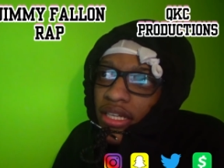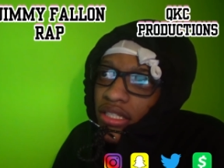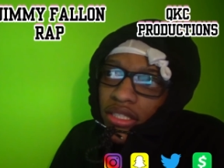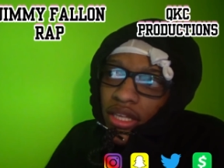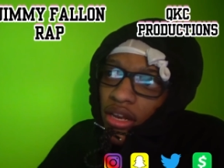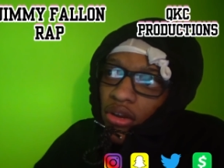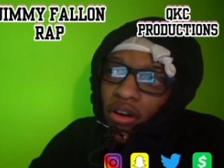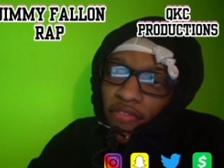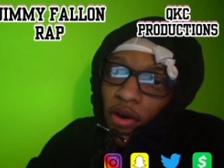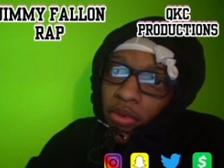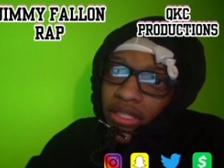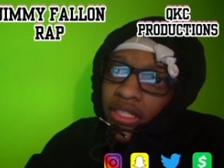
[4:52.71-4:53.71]
Because I know if
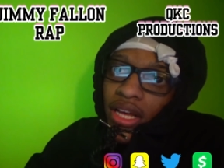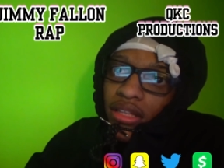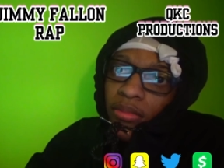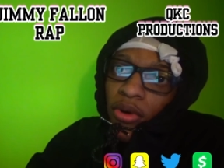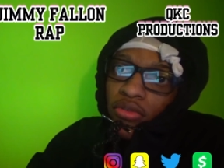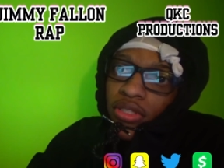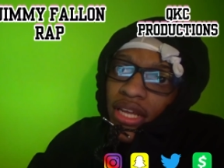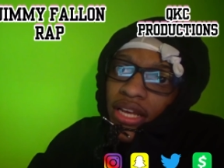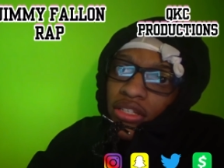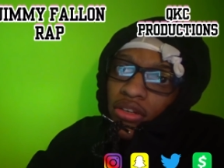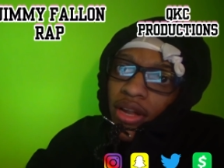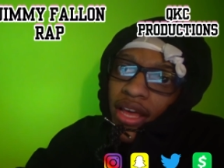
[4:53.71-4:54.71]
I would have socked him on
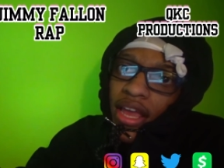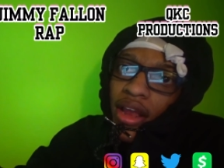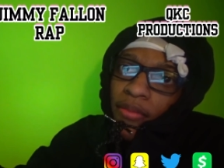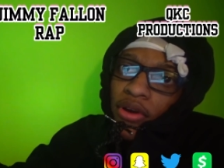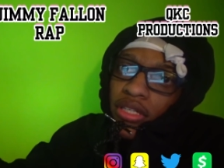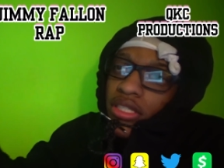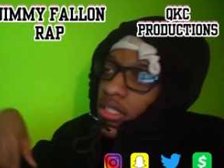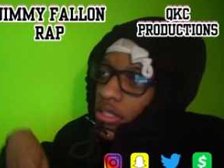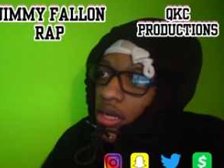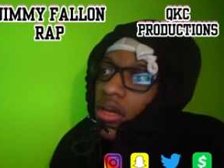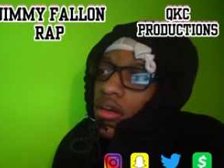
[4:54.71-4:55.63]
stage on that camera and shit,